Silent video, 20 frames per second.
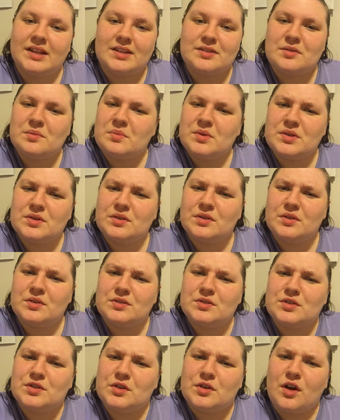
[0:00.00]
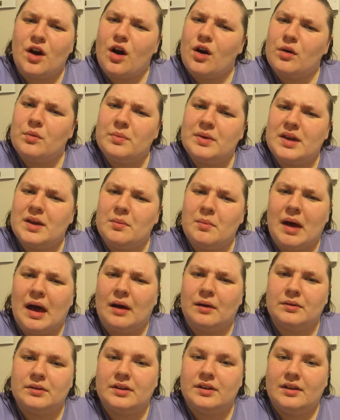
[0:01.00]
that's what musicals should all be
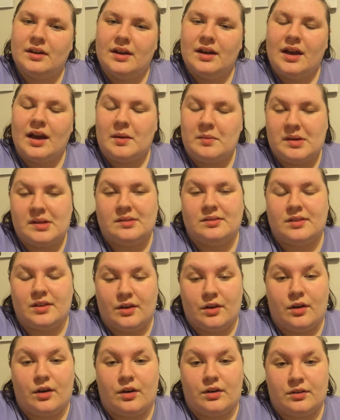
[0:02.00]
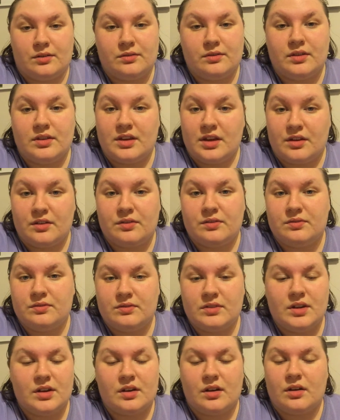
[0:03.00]
about. I mean, there are
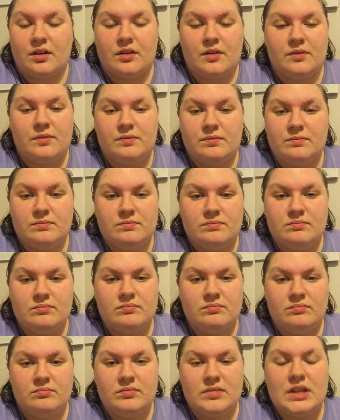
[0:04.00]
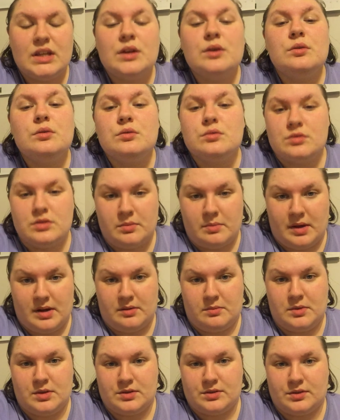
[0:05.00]
a huge
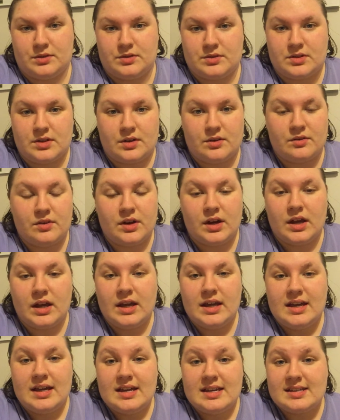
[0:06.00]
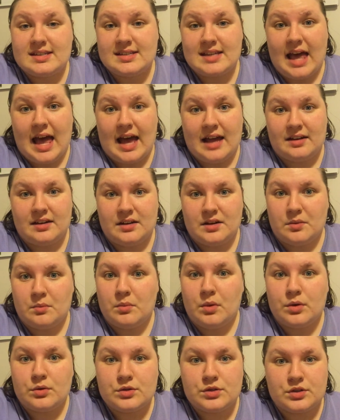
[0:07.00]
amount of musicals that are very sad and
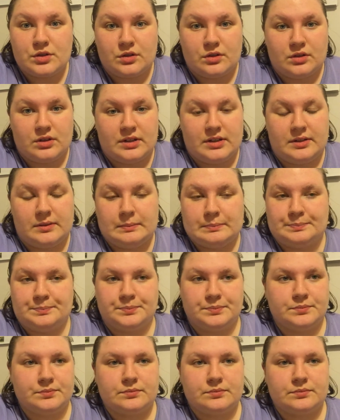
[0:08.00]
emotional, and